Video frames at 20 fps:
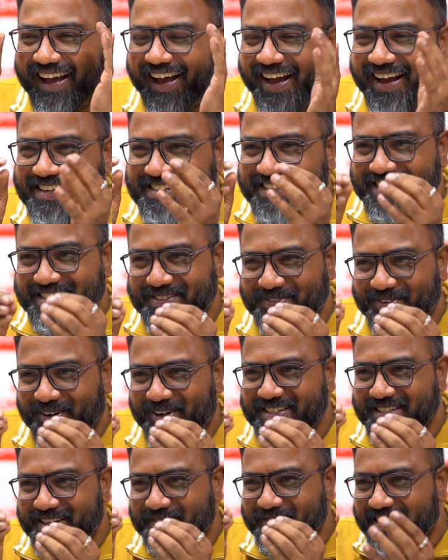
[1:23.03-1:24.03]
I just
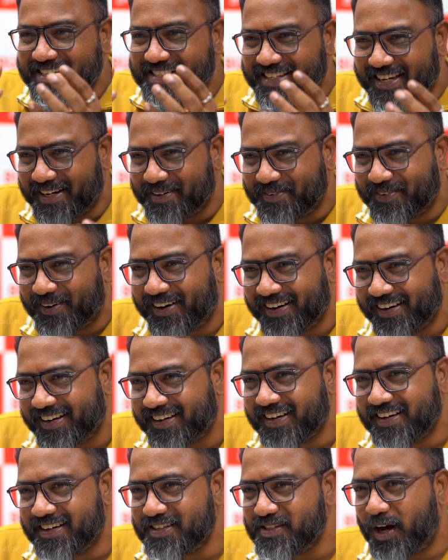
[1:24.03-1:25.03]
want some insight about
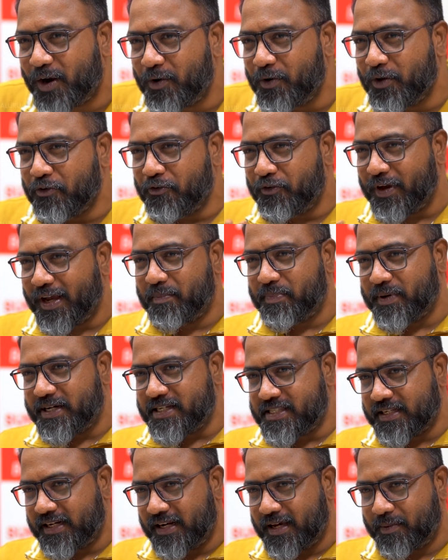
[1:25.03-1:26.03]
it. So how do you feel
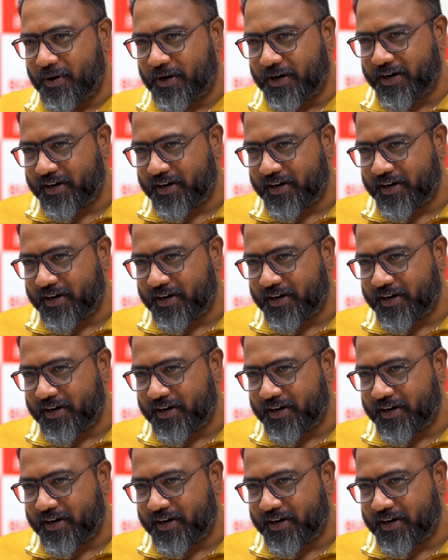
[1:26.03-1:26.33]
personally about